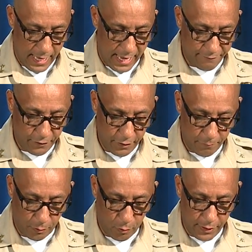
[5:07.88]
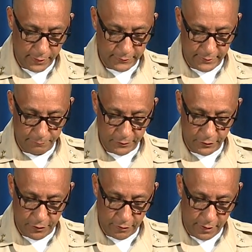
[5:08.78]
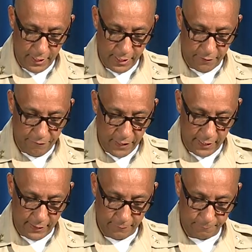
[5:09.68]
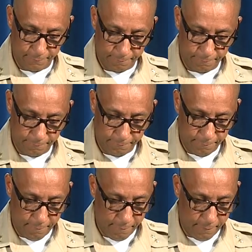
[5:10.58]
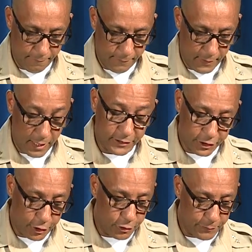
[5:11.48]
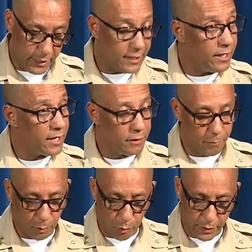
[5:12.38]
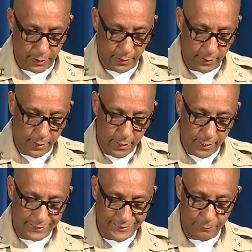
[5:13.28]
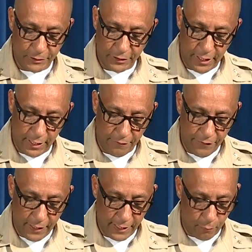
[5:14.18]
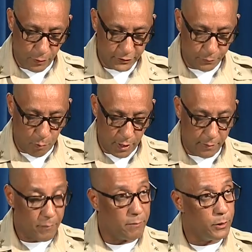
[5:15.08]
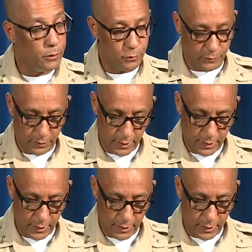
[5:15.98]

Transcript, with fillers: After an employee attempted to intervene, excuse me, another employee attempted to intervene, at which point Mahmoud